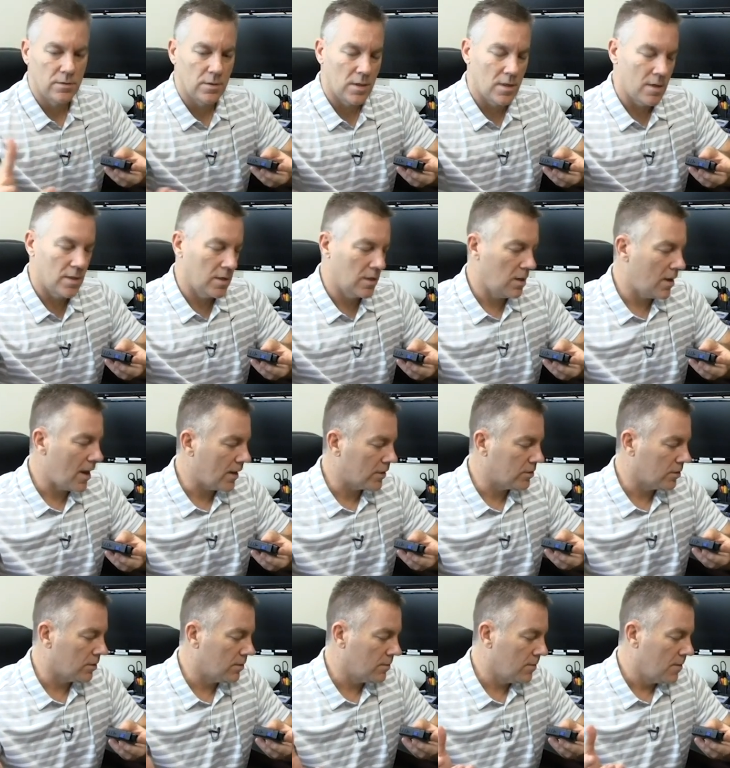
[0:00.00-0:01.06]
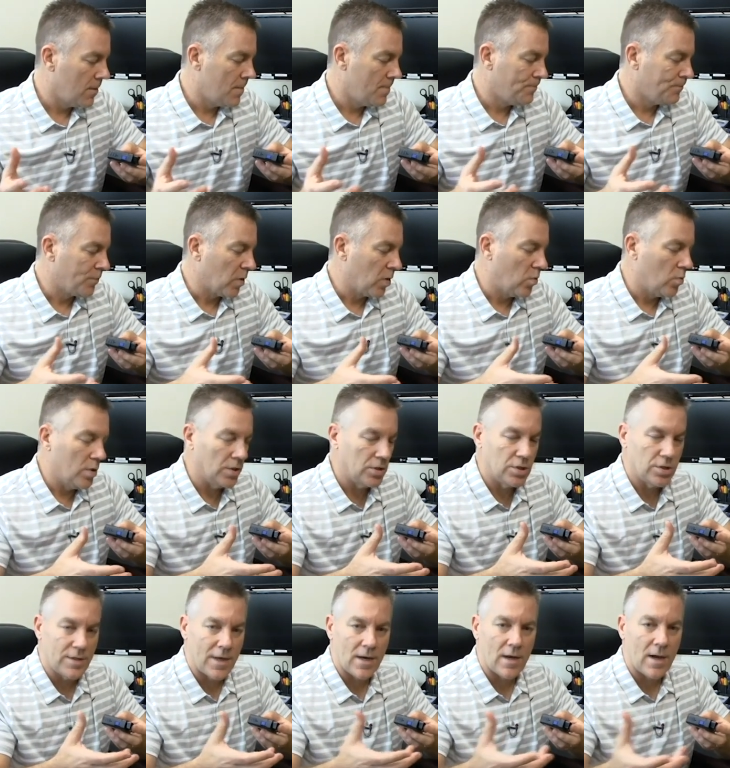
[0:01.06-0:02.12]
uh, connector
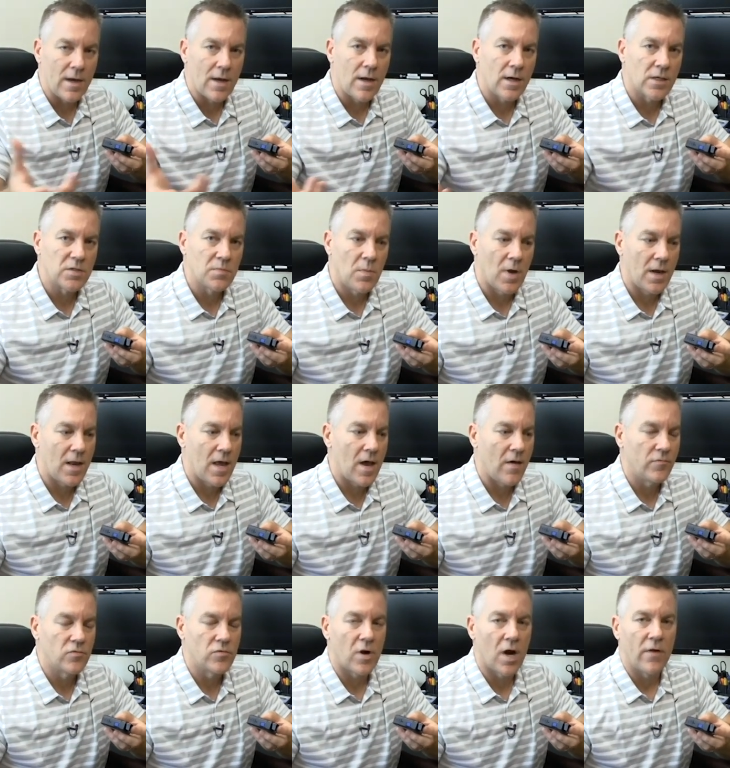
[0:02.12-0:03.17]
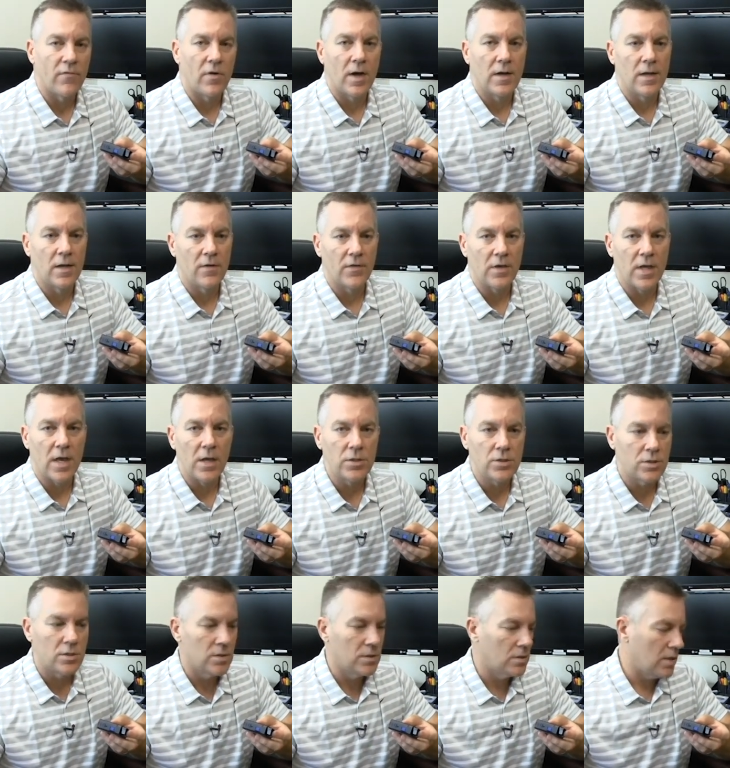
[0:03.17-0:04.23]
which that IOX might have driver
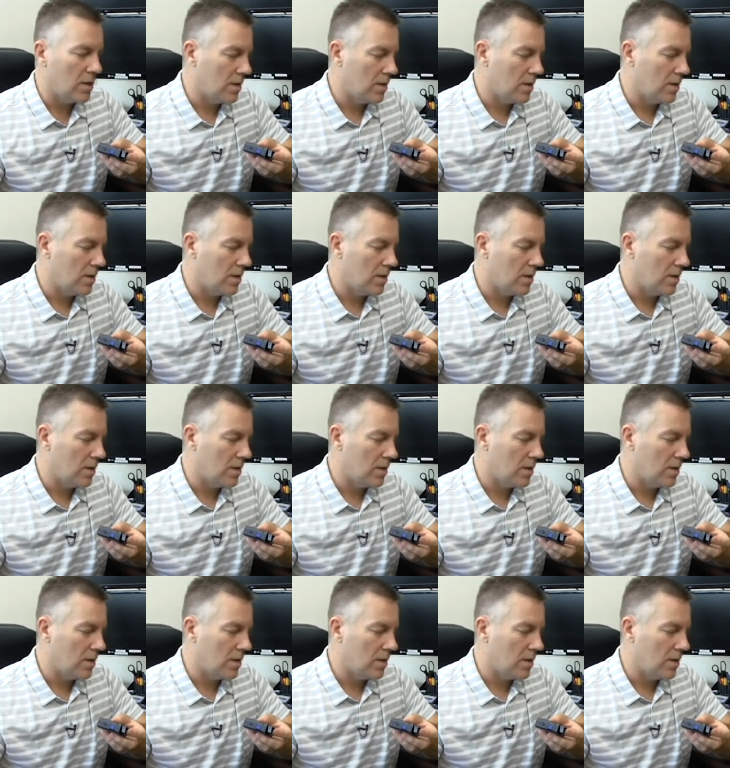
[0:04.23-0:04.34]
identification,